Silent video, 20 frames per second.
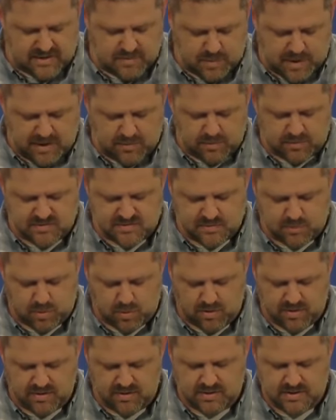the Bible
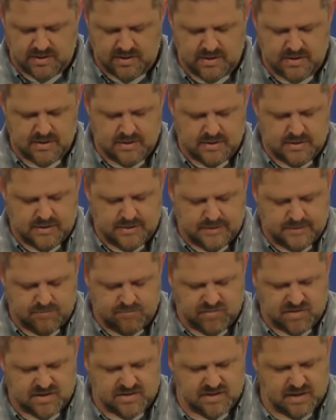support
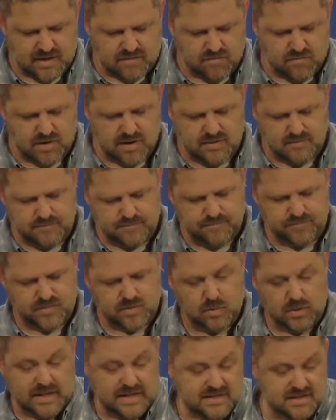slavery?
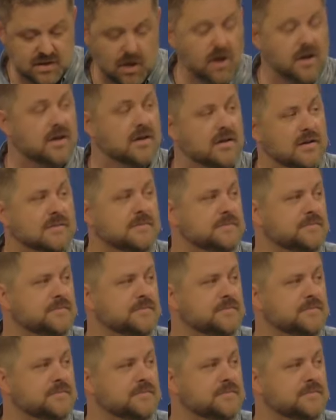Well, let's look.